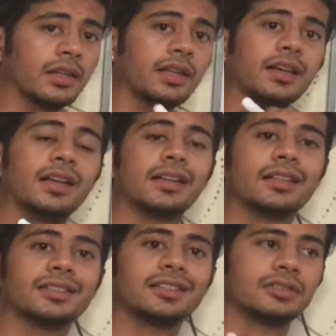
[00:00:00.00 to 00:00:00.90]
Hey, hi
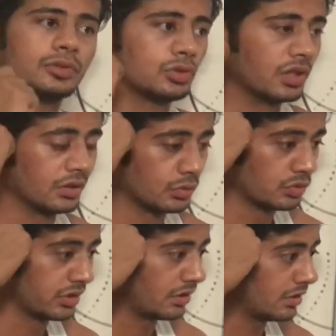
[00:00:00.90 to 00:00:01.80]
guys, this is Sushant,
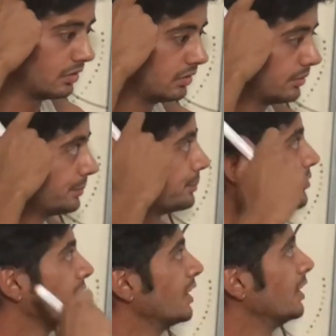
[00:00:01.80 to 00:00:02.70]
Kochar.
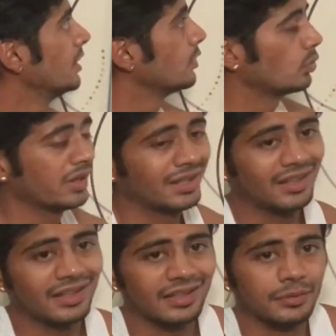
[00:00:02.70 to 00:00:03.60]

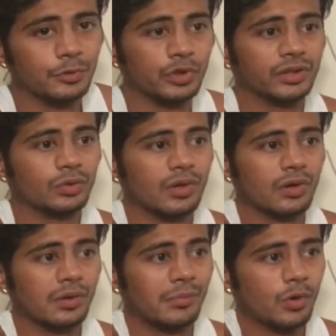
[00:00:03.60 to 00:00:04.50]
Today I'm going to
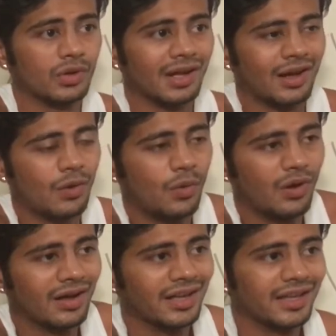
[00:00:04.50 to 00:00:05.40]
talk about
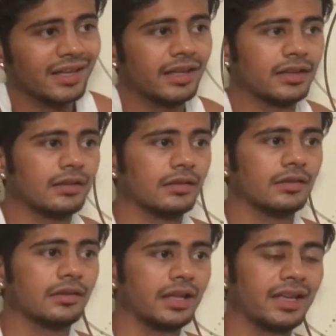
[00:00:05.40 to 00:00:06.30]
how I
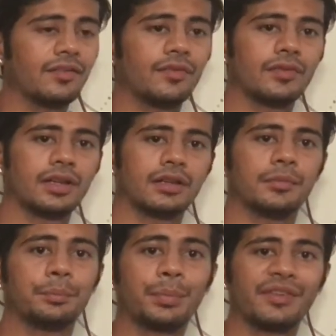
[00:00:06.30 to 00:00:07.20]
have
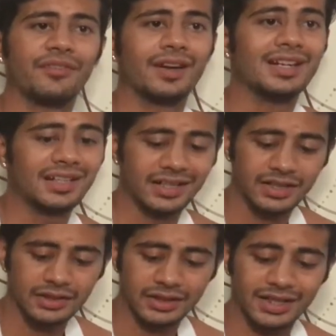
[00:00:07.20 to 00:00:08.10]

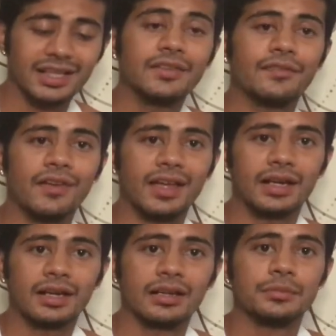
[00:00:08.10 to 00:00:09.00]
prevented getting
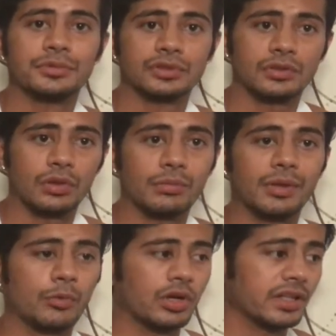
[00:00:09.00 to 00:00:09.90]
fat lumps on
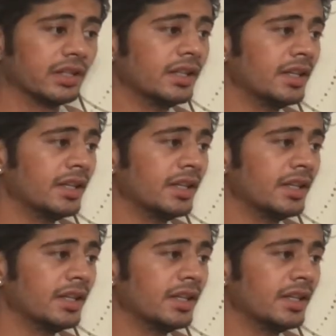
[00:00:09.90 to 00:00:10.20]
my body.